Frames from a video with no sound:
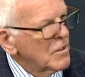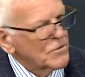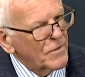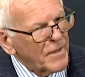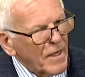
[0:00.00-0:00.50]

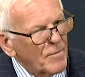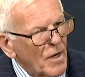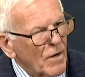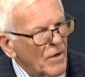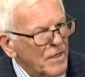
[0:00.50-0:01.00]
So the
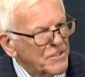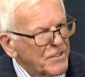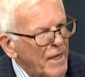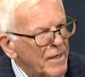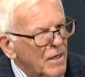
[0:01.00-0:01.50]
MRI
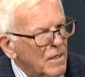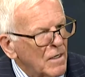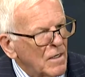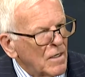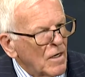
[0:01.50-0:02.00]
scanner
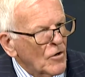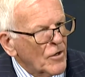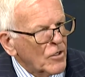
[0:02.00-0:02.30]
on